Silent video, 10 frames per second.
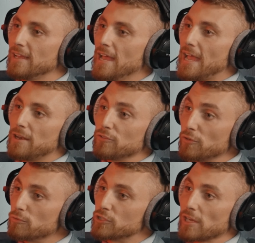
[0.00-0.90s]
yep. and
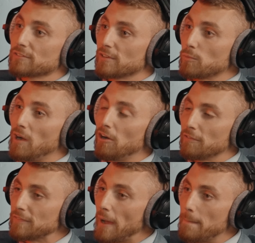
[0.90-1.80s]
do just as well,
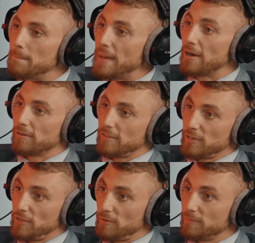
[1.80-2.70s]
if not better than
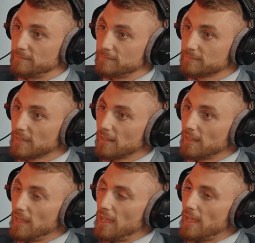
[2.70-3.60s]
you. Yep.
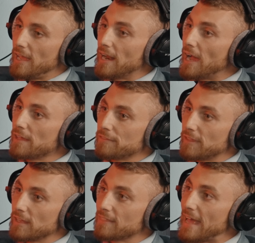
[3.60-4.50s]
And I
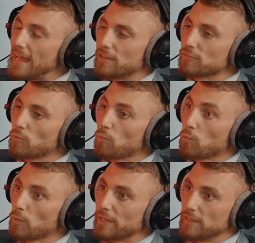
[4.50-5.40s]
think that is
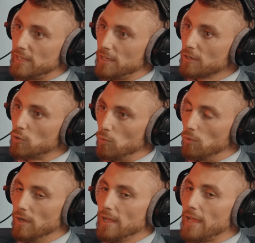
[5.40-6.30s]
really
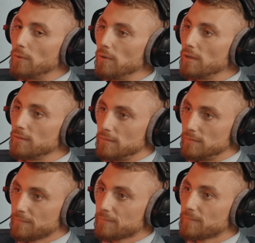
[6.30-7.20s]
cool. Oh, and, it's
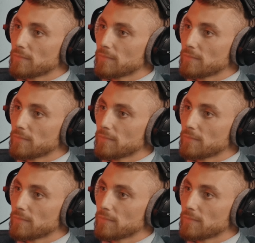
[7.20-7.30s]
yeah.